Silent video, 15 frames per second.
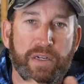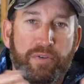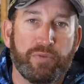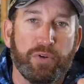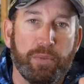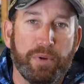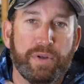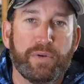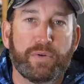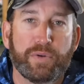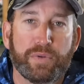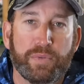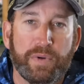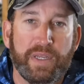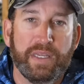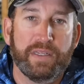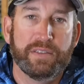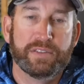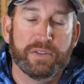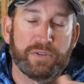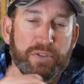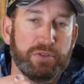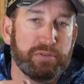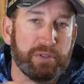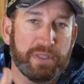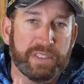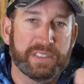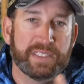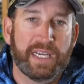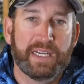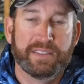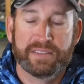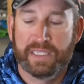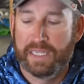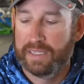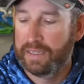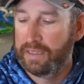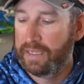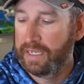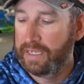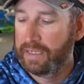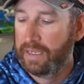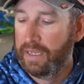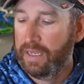from a north wind. So usually the south side of the lake,